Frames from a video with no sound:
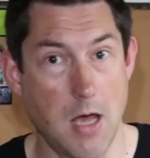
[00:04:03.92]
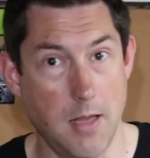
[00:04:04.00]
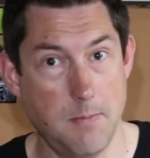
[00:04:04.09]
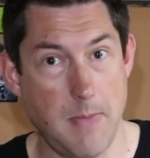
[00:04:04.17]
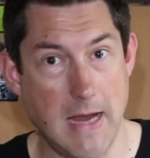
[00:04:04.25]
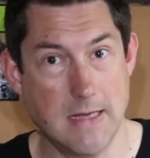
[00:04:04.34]

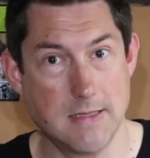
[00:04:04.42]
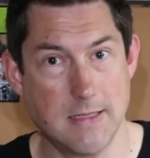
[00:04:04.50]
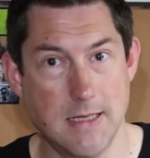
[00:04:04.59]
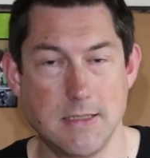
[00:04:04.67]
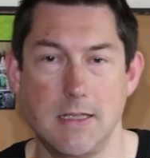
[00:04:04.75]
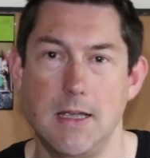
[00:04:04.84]

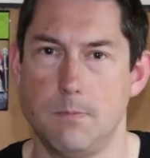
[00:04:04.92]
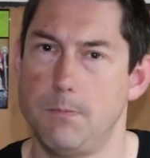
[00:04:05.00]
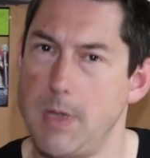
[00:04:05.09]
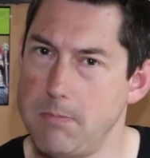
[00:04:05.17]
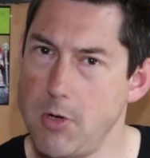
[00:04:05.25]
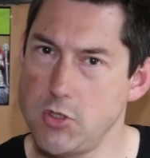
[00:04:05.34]
unpainted,
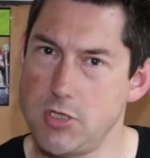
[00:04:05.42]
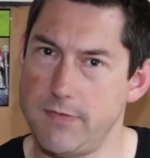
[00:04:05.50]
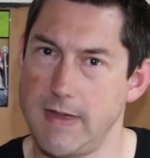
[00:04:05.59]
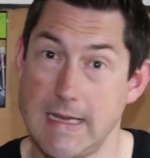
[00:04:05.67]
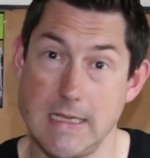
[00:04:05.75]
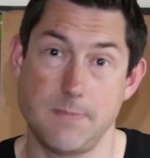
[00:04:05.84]
but most
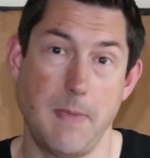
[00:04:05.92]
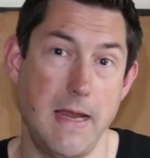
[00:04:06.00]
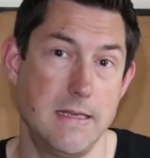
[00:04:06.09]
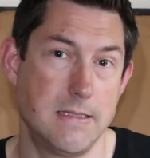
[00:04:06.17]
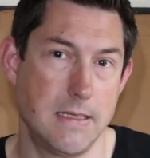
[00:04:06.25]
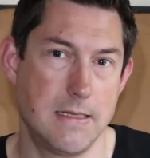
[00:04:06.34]
of it is
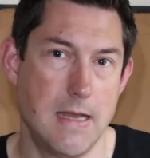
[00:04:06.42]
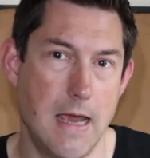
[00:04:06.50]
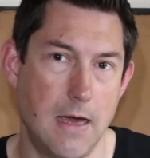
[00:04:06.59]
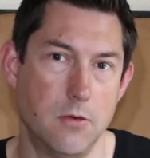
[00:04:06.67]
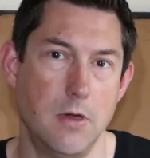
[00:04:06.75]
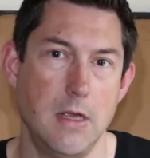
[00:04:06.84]
painted
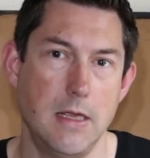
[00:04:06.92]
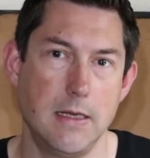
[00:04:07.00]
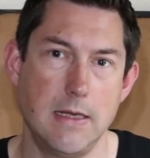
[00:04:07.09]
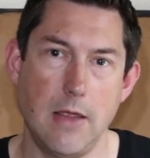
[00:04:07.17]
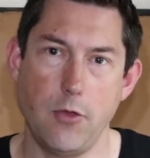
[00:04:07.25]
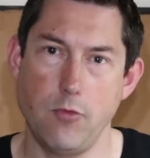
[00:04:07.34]
now.
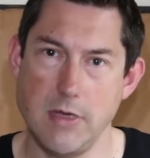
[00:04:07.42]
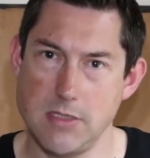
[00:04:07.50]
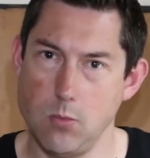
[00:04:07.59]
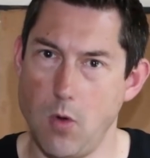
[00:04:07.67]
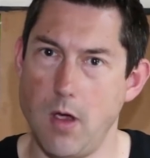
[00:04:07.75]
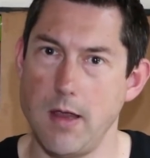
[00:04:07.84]
Now, the
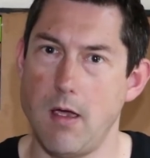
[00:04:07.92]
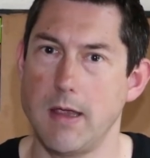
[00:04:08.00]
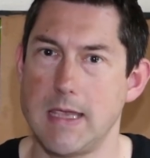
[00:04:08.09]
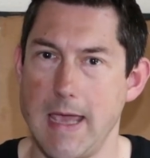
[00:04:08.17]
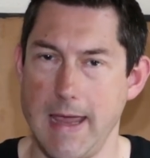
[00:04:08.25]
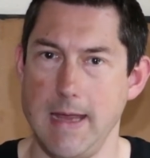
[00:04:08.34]
reason why I
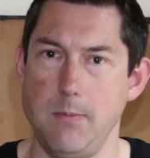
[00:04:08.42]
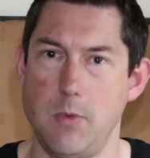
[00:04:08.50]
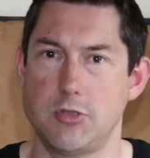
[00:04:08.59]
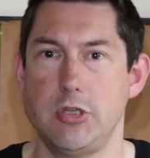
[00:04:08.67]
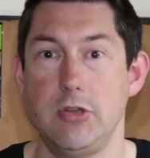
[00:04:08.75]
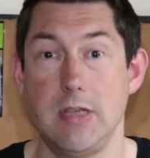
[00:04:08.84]

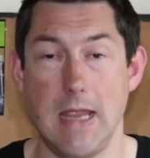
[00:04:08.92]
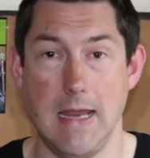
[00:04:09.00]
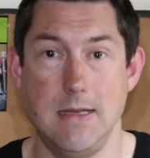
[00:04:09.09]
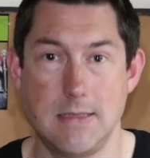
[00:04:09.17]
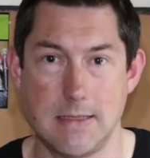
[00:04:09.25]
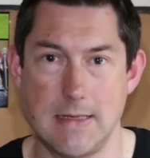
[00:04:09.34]
came to the
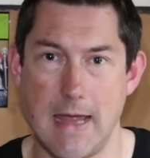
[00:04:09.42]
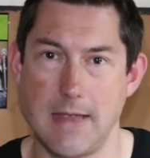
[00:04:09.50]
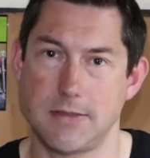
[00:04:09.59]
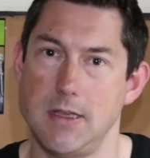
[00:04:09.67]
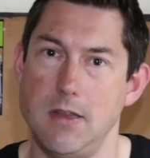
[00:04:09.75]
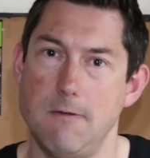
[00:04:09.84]

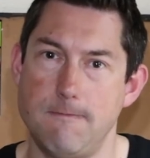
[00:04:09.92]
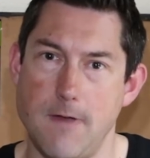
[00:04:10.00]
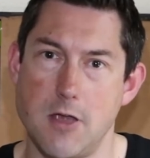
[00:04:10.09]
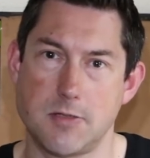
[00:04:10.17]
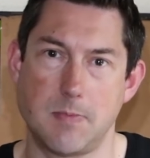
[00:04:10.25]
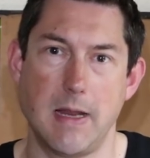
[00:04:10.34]
internet in the
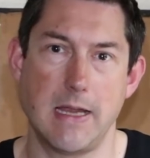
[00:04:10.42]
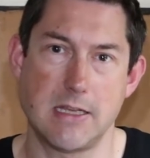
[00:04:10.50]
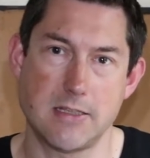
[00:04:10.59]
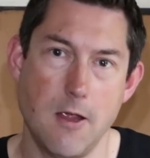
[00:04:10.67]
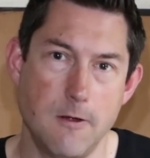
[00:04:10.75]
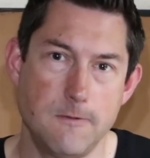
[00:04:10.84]
first
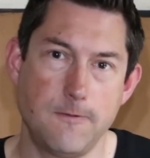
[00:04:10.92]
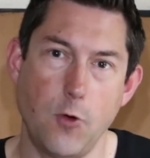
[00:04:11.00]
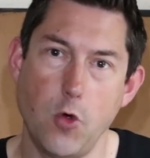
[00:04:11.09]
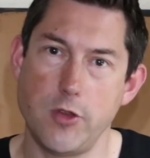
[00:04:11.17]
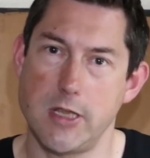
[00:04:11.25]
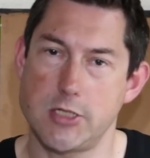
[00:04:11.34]
place
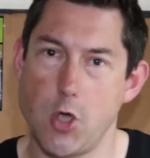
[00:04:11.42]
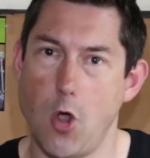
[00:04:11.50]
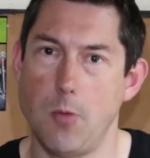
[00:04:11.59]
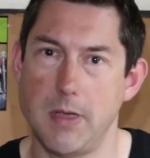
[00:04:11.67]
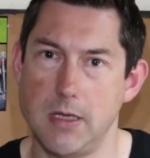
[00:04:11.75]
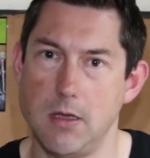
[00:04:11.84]
for this
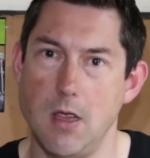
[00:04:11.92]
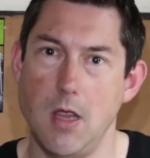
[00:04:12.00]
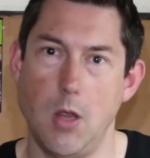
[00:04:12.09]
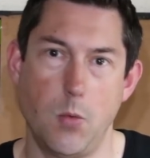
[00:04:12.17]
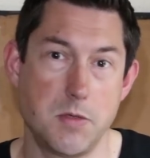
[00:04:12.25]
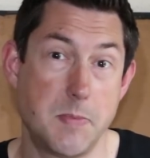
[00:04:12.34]
hobby
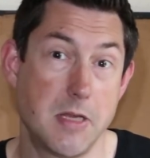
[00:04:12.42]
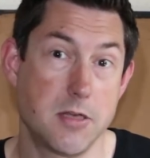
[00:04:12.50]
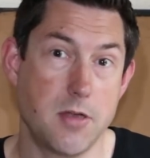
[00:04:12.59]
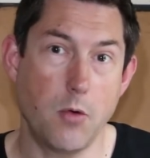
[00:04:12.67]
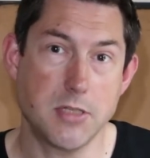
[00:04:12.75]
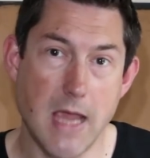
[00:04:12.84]
was
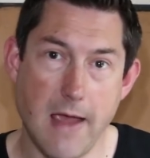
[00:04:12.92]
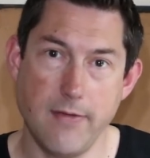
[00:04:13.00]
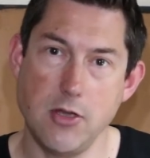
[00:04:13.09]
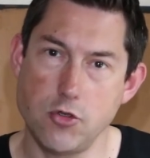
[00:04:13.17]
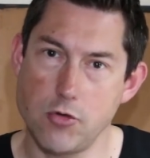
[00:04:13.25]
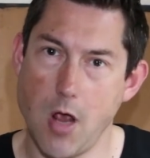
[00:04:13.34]
because I was
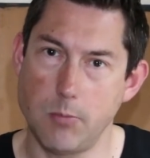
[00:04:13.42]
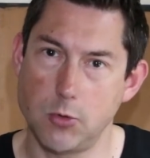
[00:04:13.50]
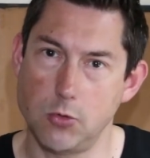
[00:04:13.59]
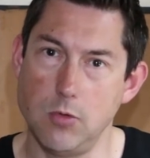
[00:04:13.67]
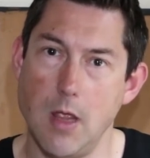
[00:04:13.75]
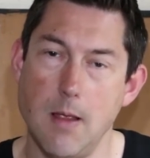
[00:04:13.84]
having
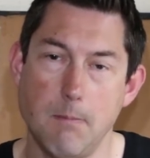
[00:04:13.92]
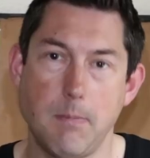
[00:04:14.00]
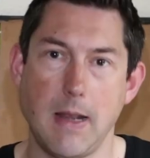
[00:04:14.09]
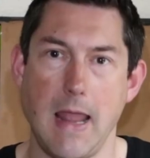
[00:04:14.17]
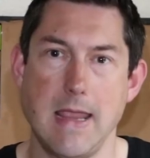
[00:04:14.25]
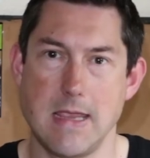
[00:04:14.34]
trouble
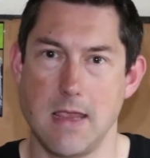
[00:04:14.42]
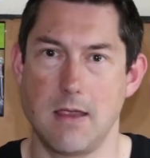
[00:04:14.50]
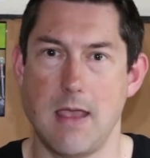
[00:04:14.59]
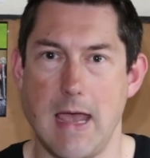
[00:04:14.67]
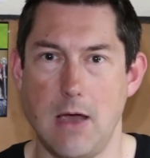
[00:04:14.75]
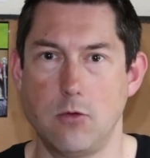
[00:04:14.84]

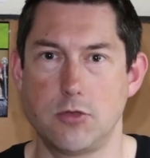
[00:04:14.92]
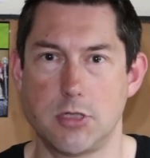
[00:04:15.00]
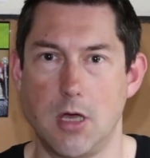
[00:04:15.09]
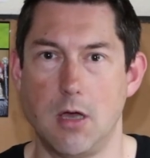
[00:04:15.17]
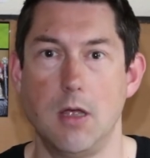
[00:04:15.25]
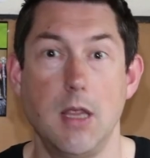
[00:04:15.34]
playing
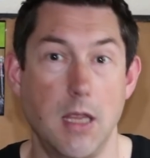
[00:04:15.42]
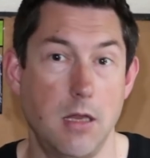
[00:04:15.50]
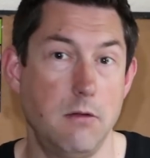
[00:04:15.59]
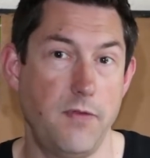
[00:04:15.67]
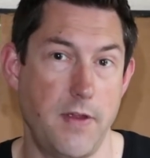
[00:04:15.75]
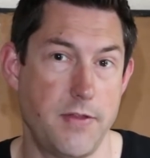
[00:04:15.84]
Eldar
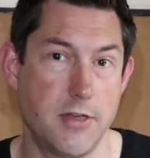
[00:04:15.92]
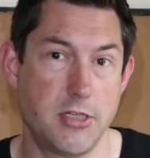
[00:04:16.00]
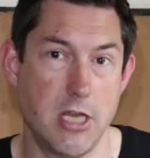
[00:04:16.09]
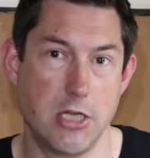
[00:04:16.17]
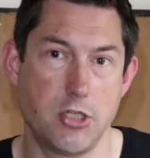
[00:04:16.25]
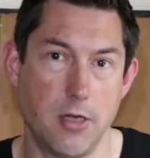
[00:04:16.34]
in 5th
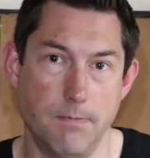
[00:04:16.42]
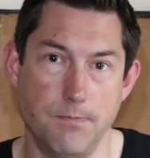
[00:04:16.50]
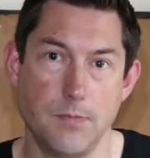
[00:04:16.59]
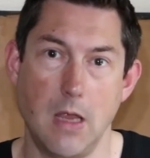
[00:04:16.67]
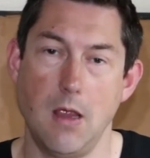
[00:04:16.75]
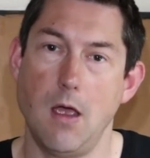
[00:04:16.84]
edition.